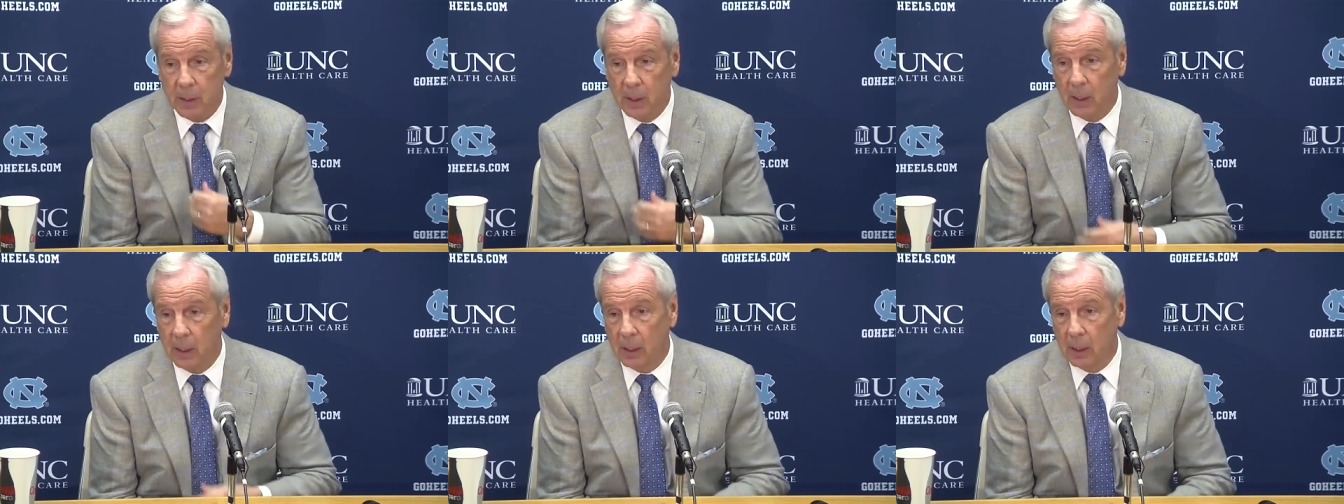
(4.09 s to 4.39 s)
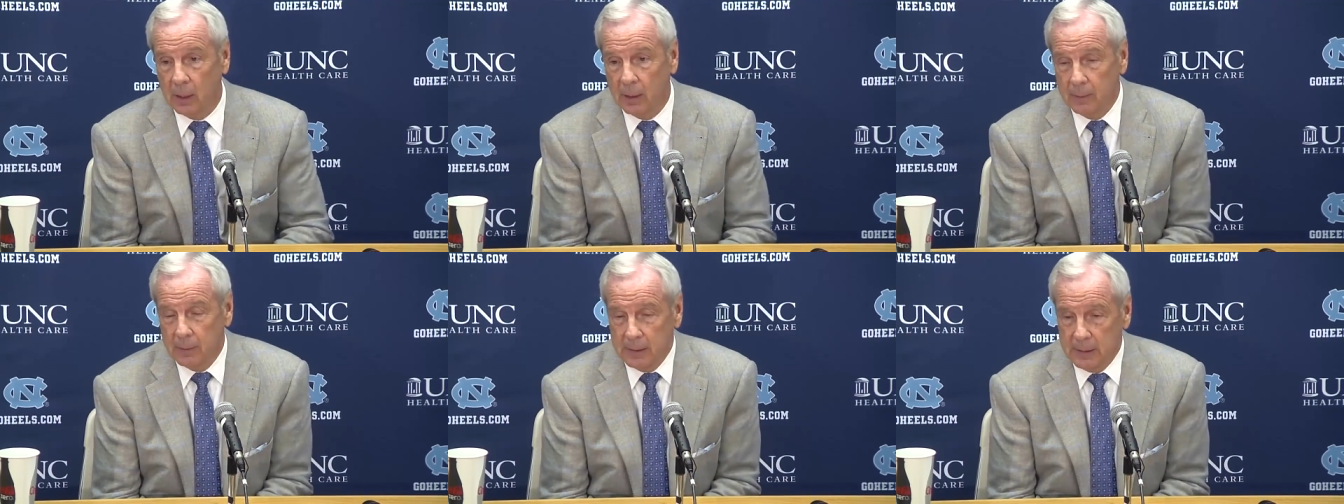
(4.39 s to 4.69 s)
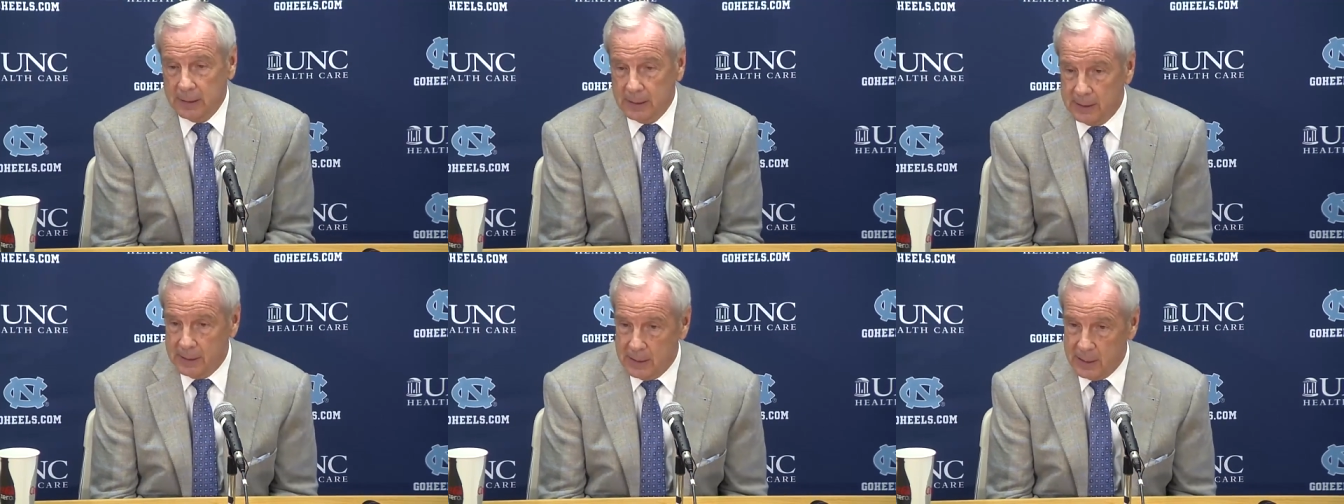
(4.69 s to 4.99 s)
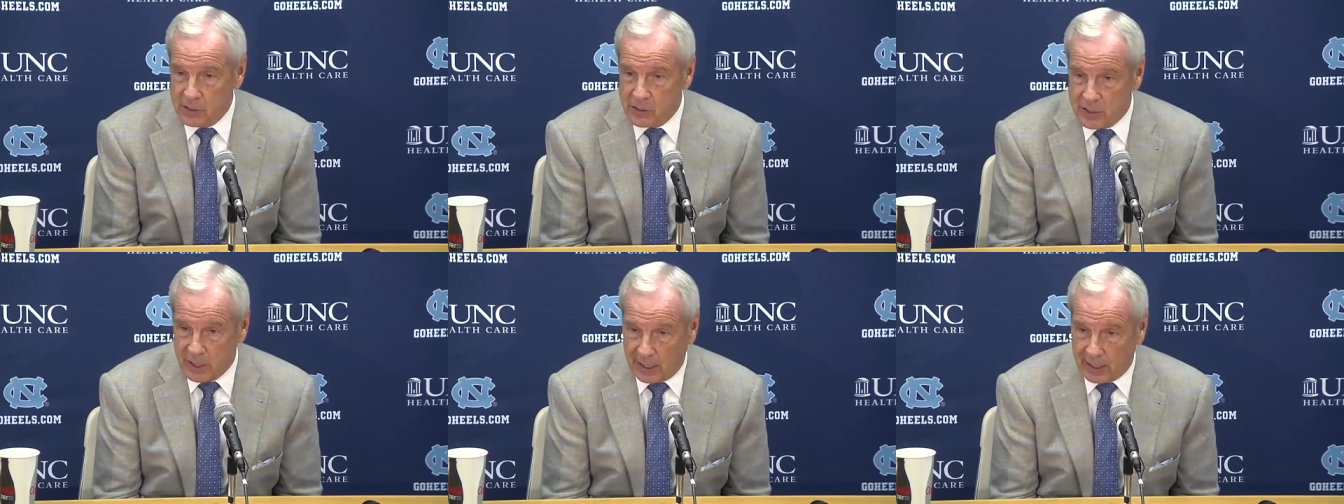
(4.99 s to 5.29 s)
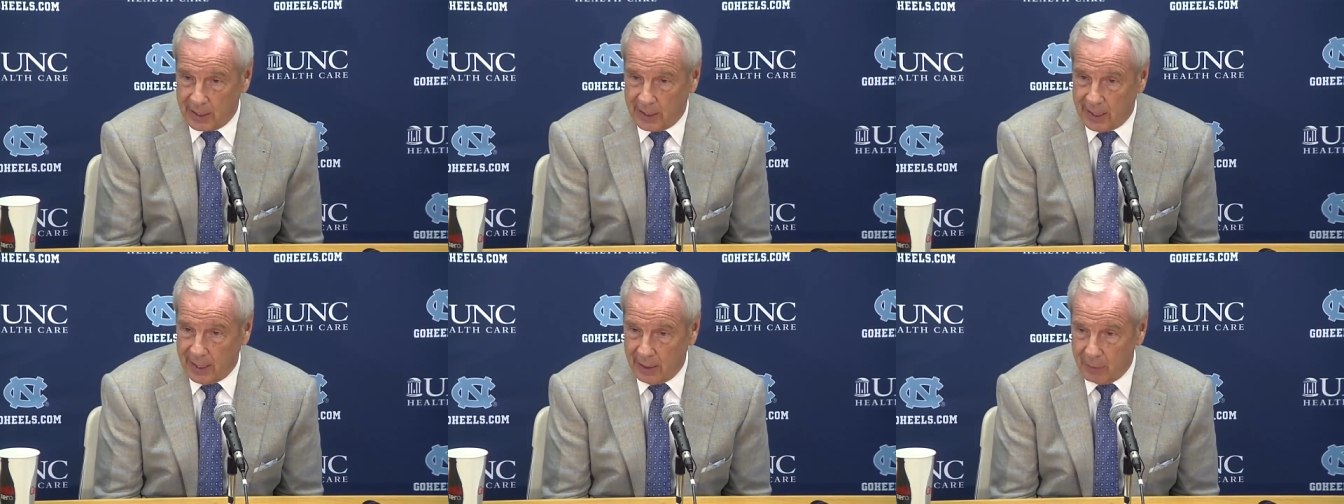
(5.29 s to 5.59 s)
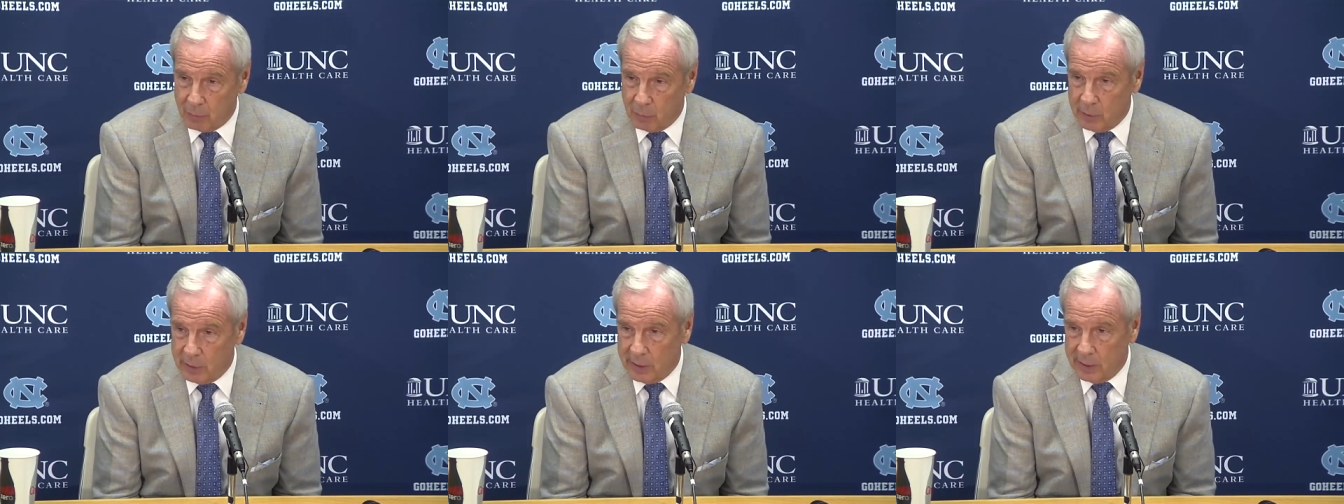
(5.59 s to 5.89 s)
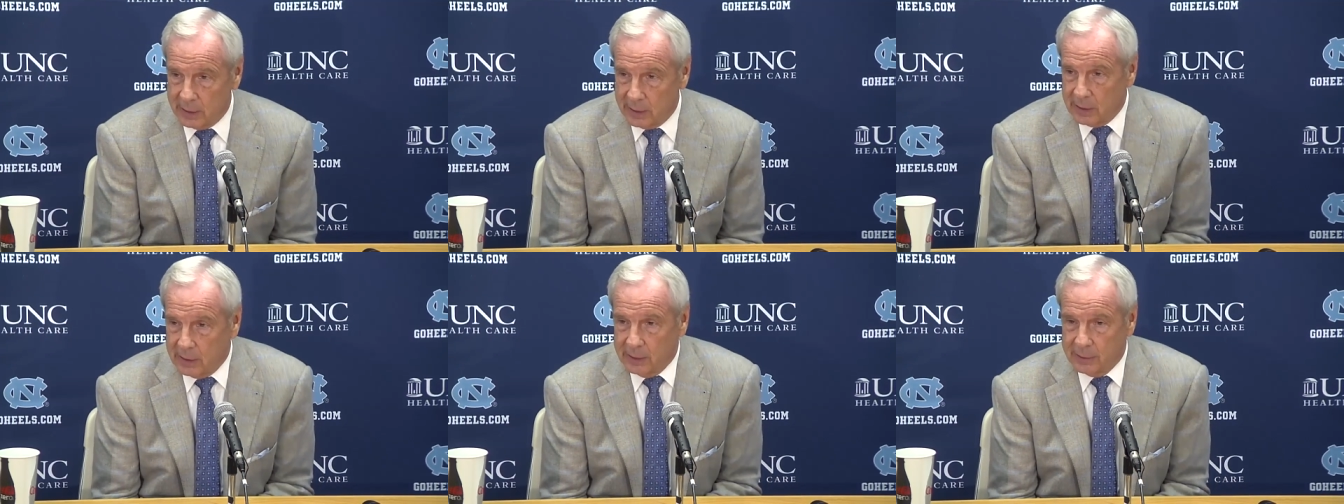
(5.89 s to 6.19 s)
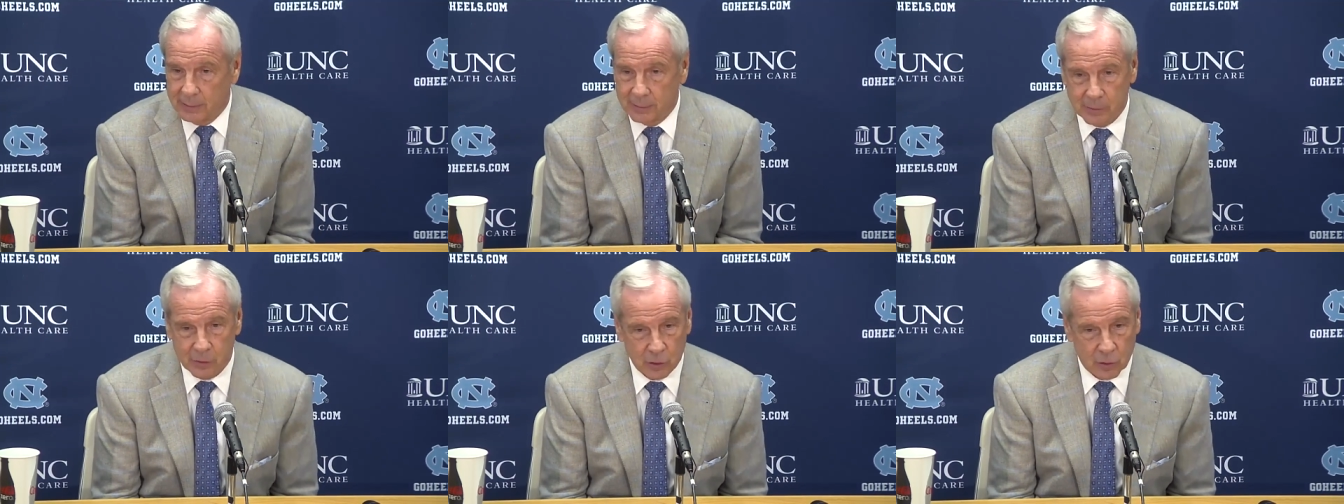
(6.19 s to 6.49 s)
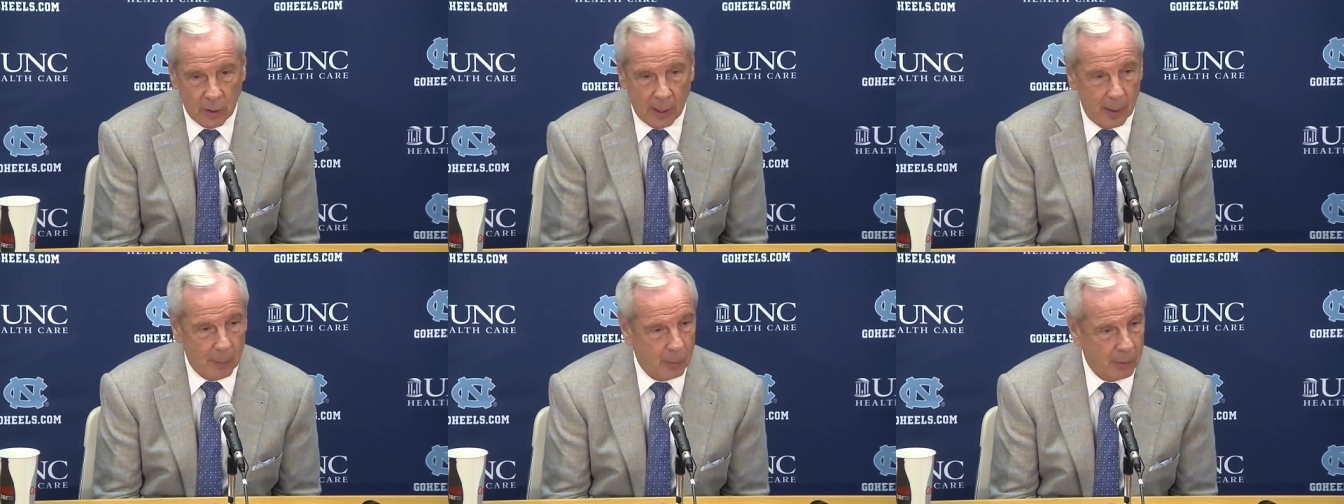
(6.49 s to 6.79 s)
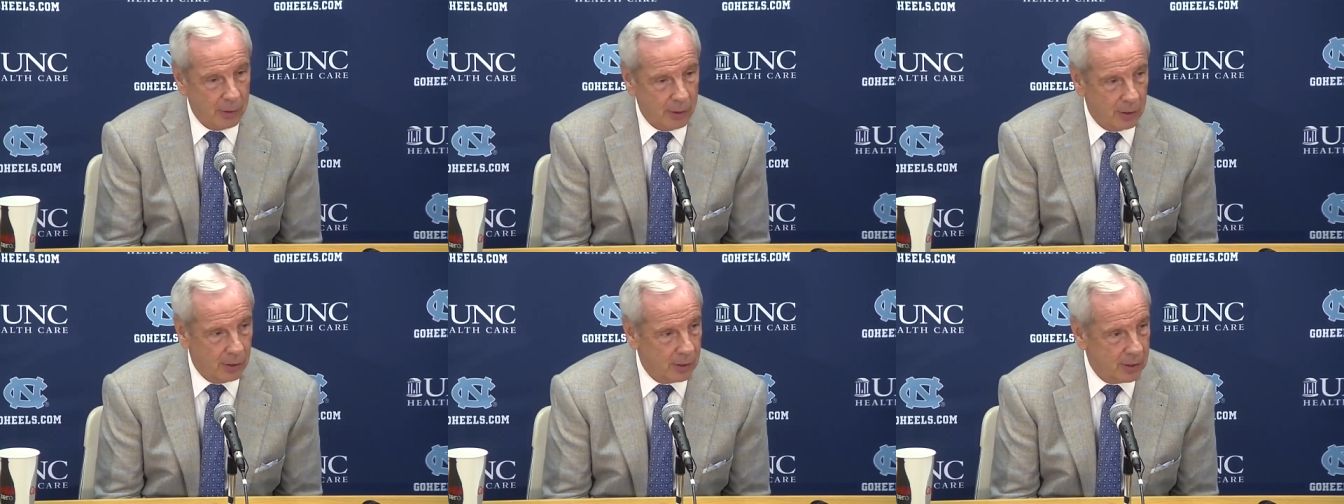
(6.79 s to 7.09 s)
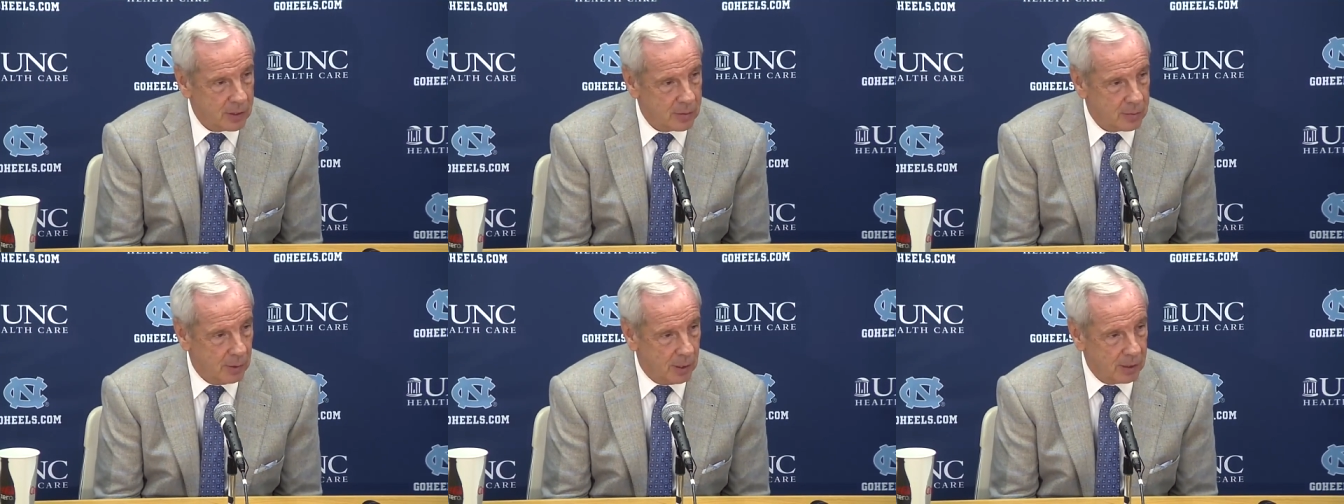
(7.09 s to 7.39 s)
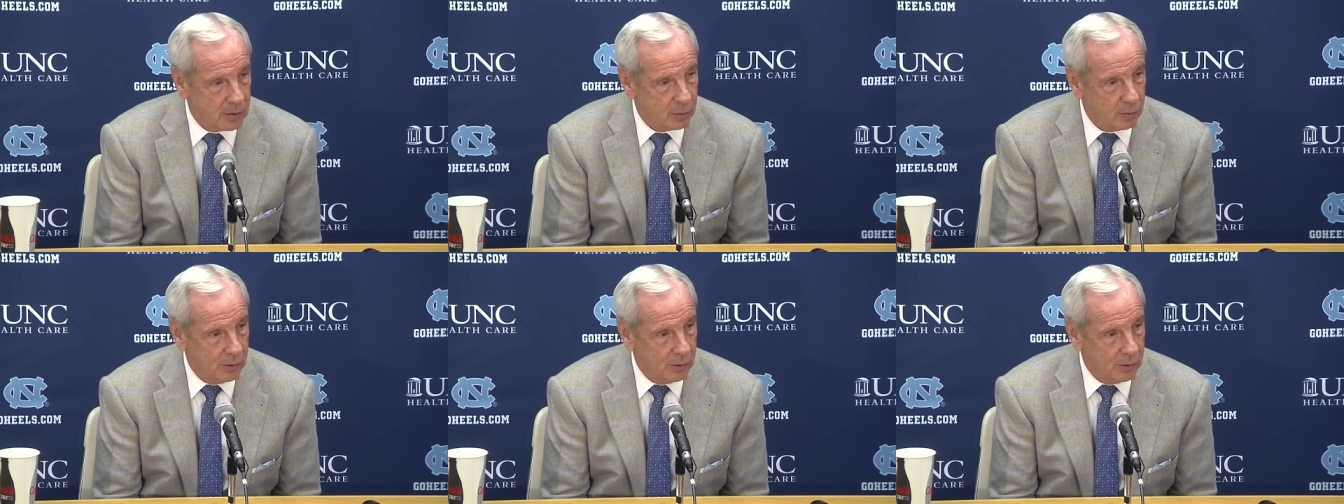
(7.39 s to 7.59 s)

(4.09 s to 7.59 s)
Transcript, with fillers: Uh, second half, we didn't scramble nearly as much.